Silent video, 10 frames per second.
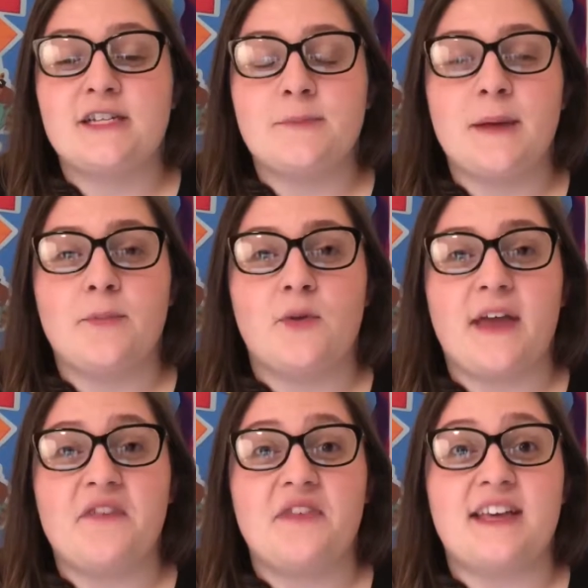it to people,
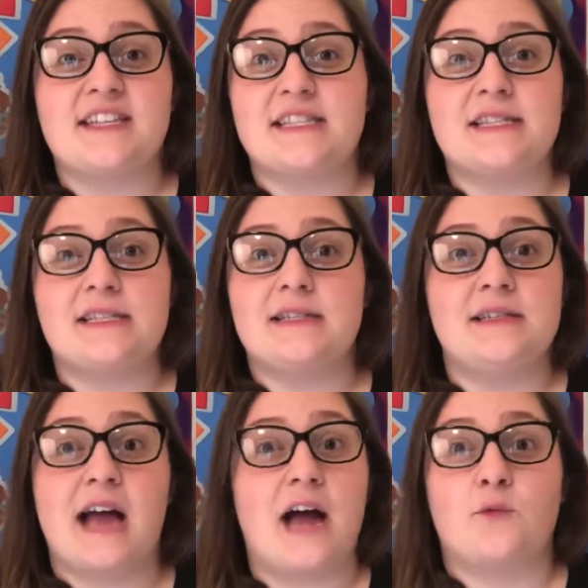they think it's
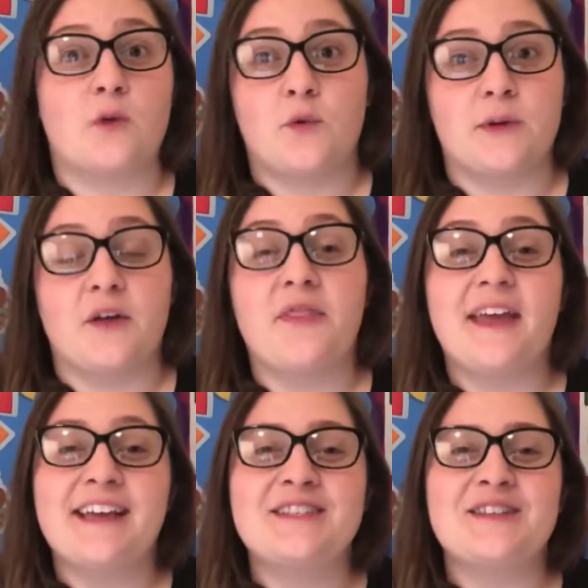not a real thing.